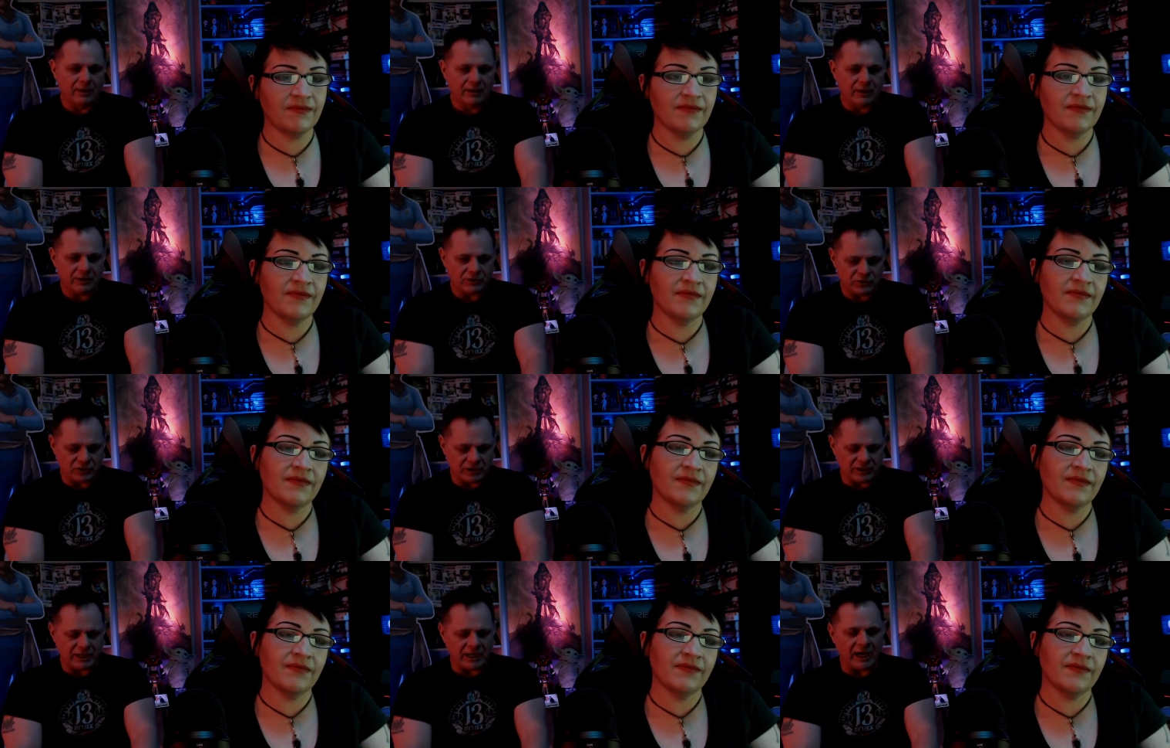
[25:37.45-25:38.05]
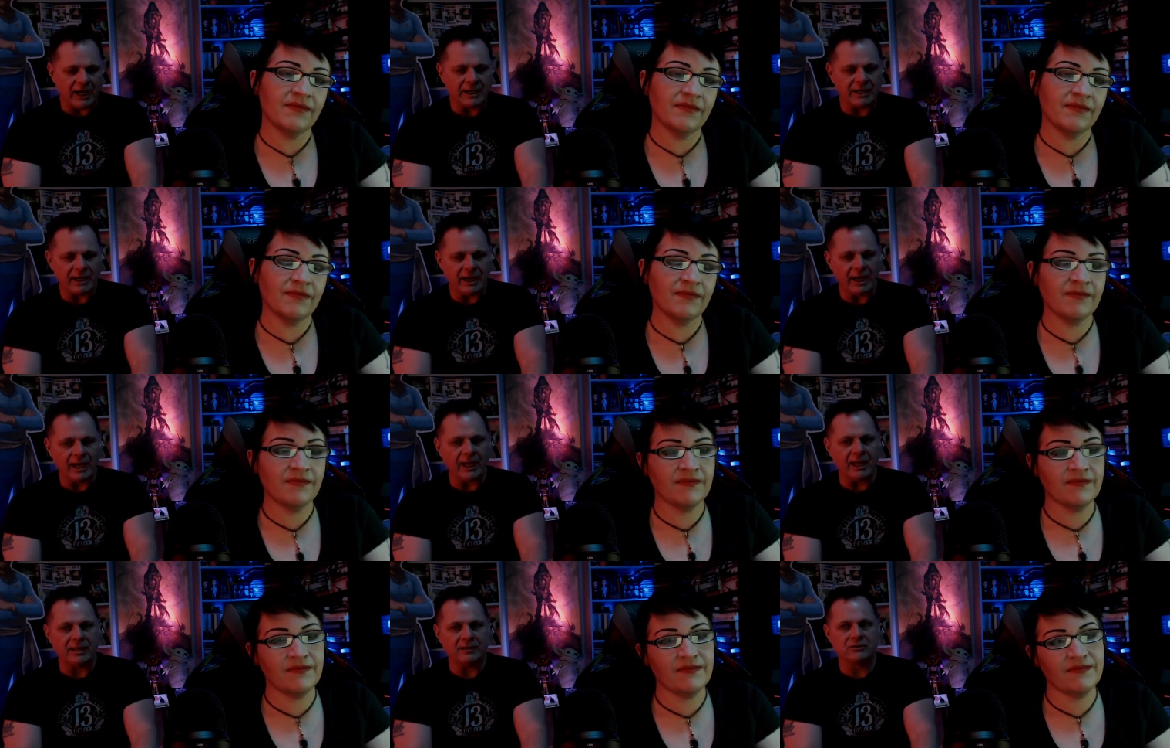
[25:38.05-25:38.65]
Speaker 1: she kind of
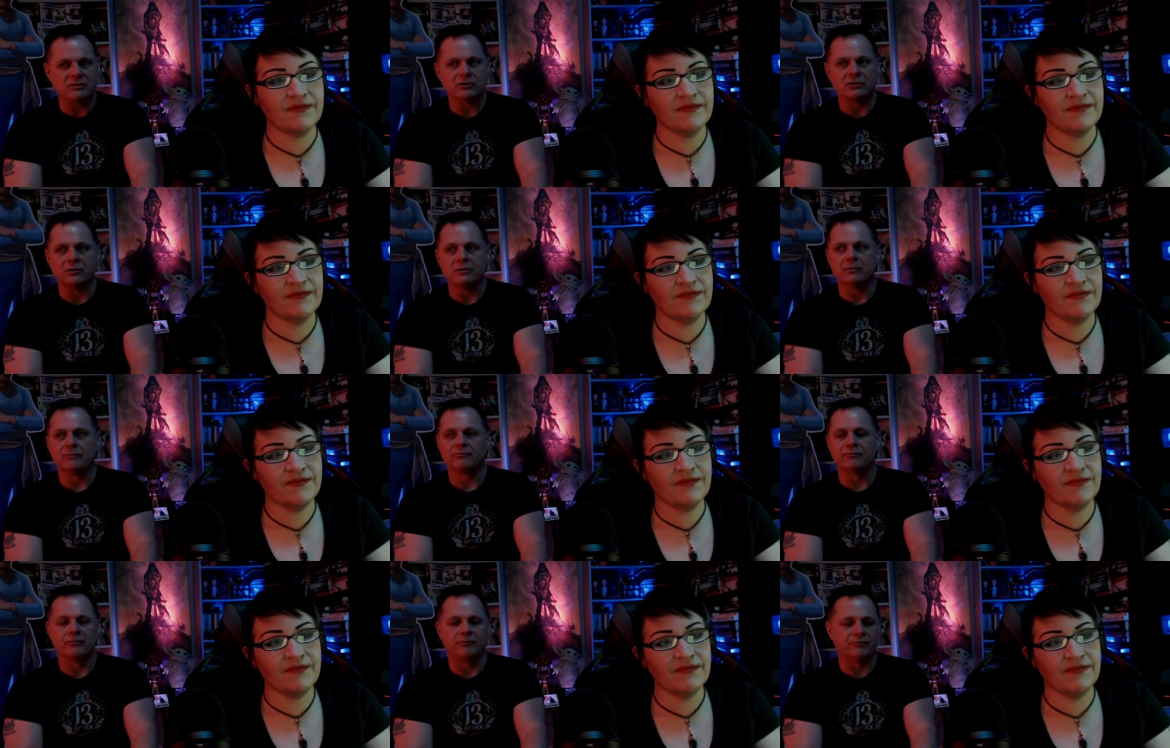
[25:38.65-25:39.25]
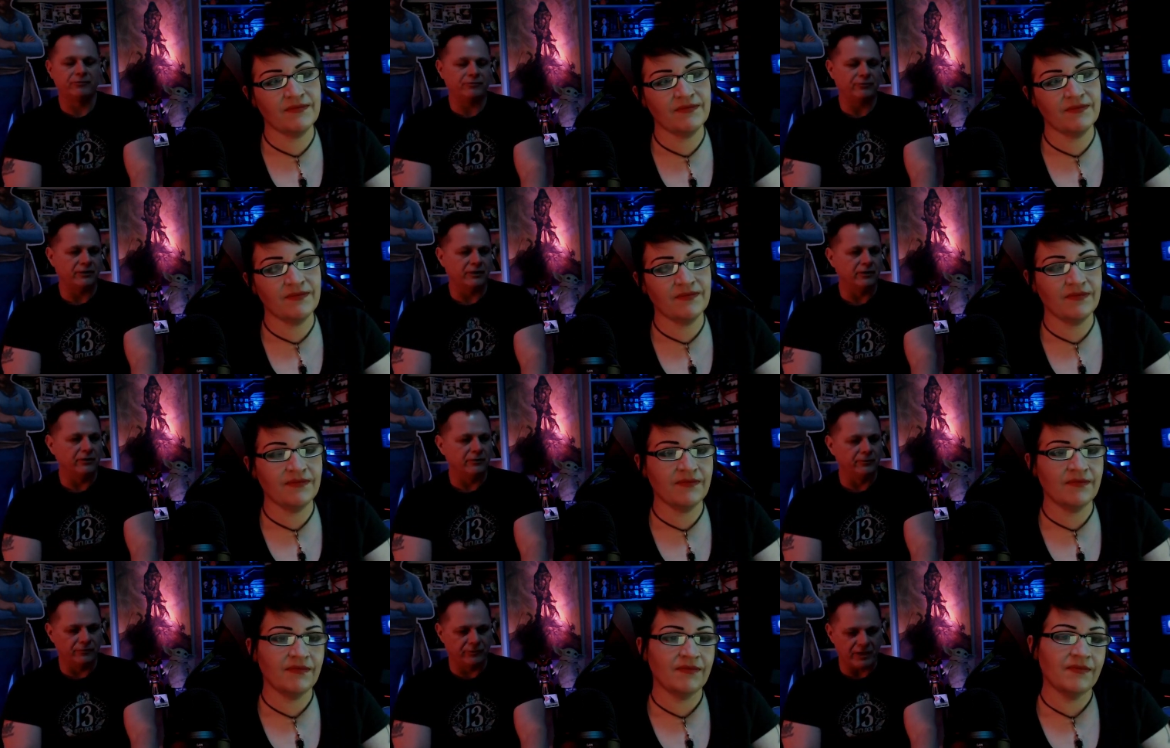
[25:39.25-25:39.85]
had to
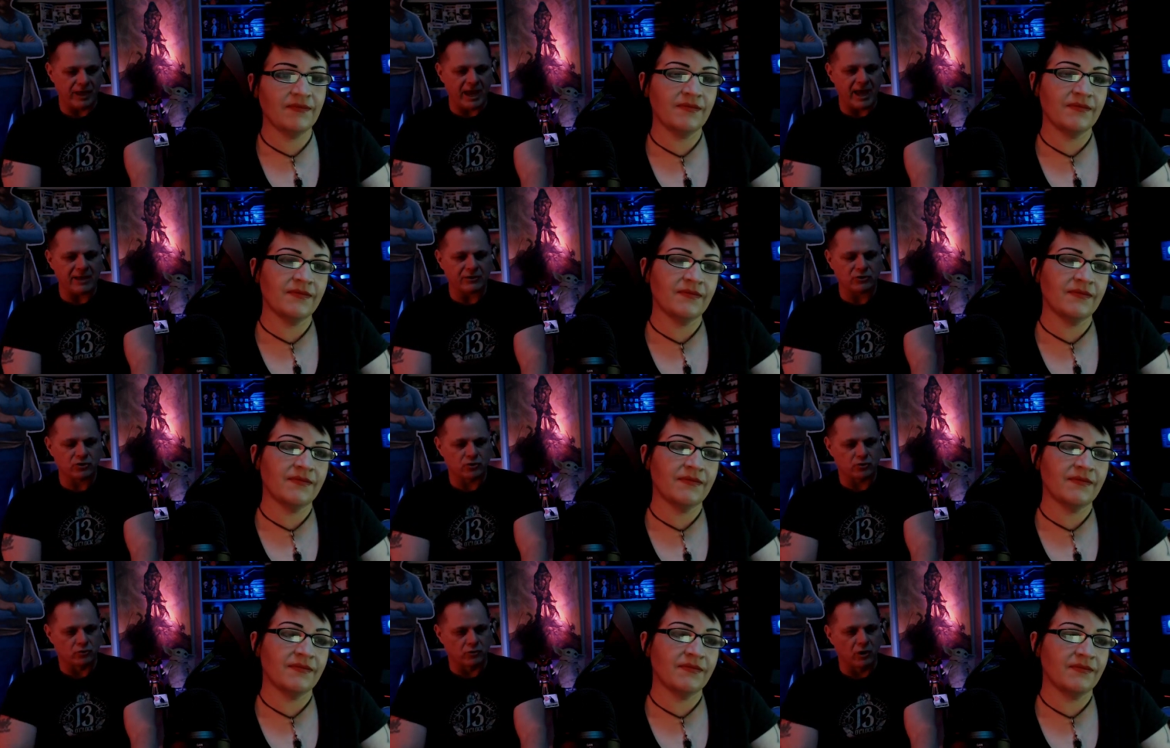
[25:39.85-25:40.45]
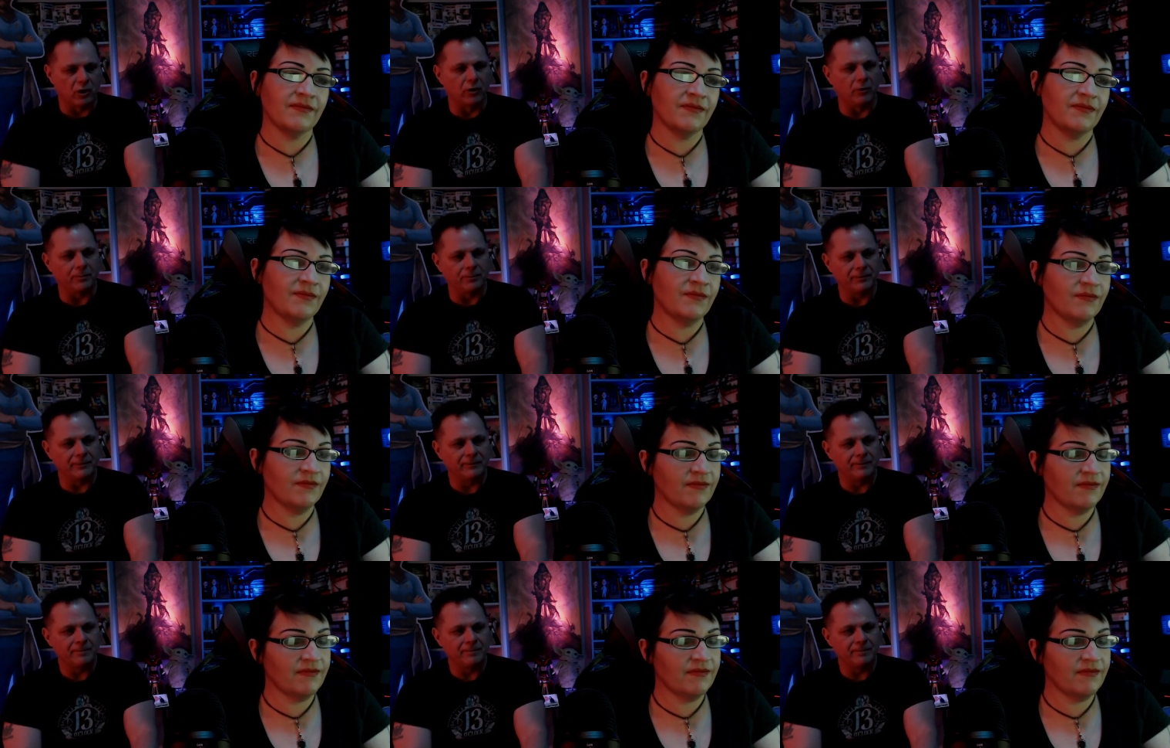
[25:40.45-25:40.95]
fulfill that trope